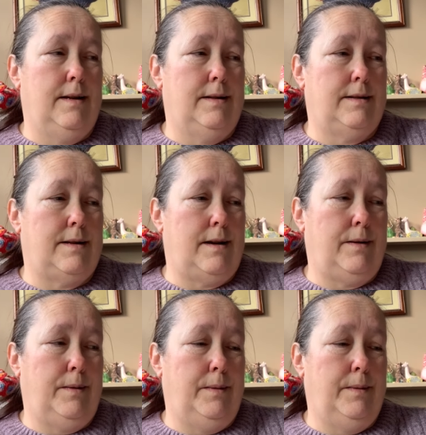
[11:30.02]
So
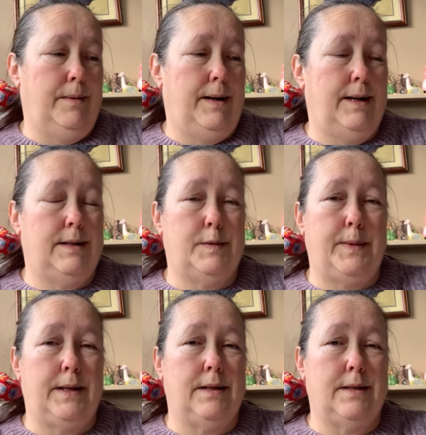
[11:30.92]
I
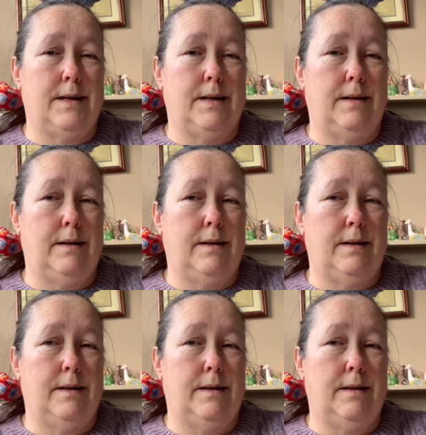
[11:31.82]
spent the day